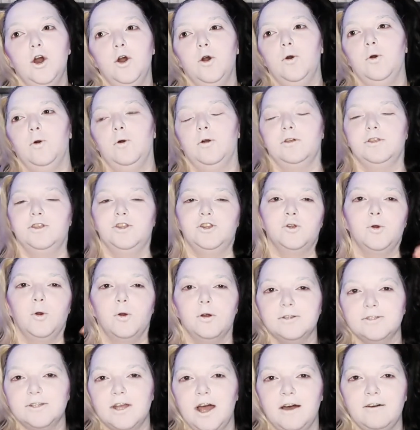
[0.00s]
or the
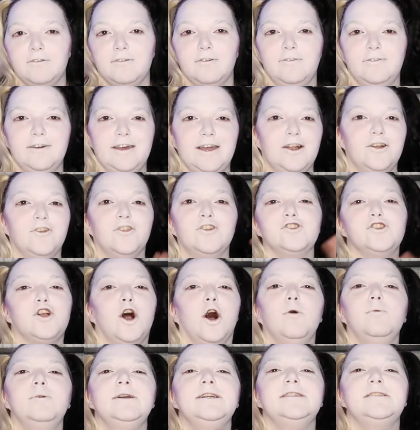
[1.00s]
door's off of it, or there's
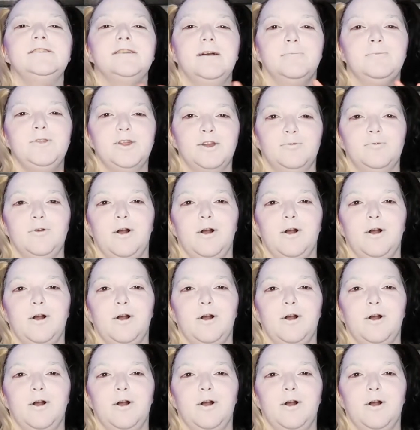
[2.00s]
always something